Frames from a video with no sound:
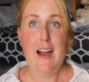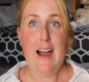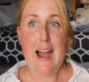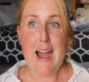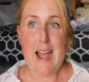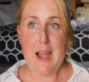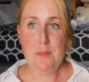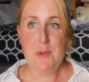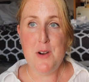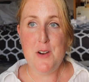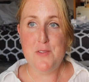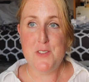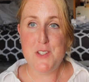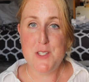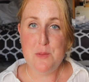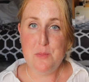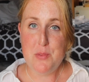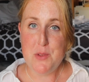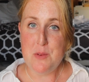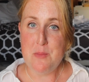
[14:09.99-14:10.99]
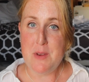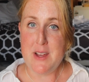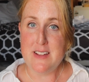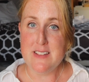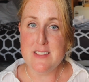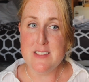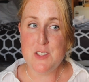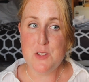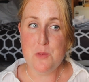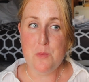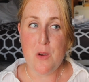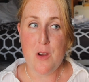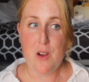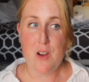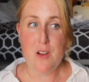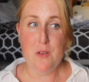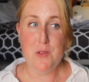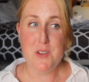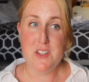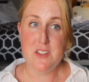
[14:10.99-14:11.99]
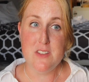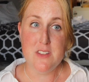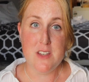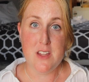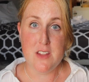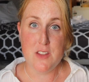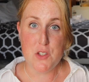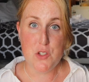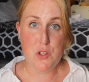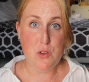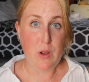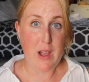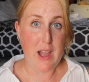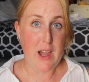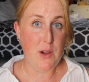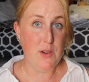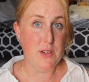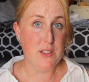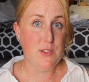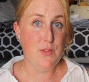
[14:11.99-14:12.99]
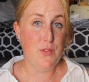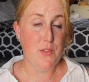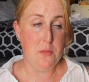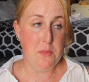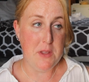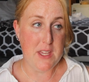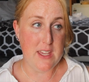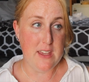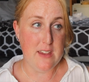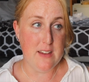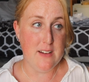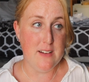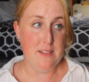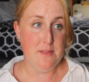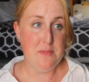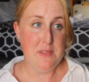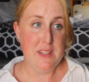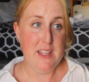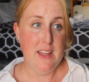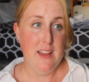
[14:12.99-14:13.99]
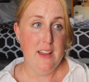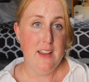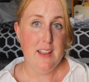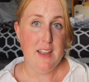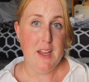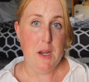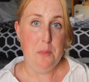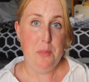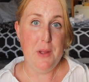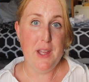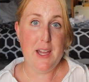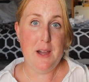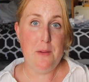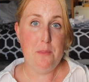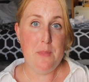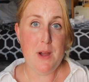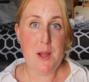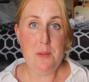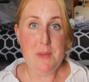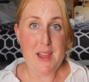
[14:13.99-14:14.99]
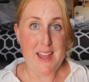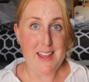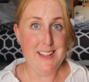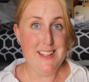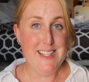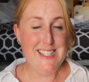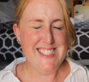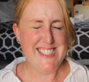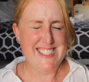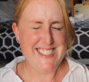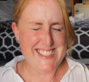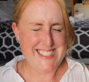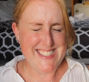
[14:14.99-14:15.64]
I'm off to the Blue Mountains tomorrow, which is another 2 hours from here. I'm gonna pick up my meds.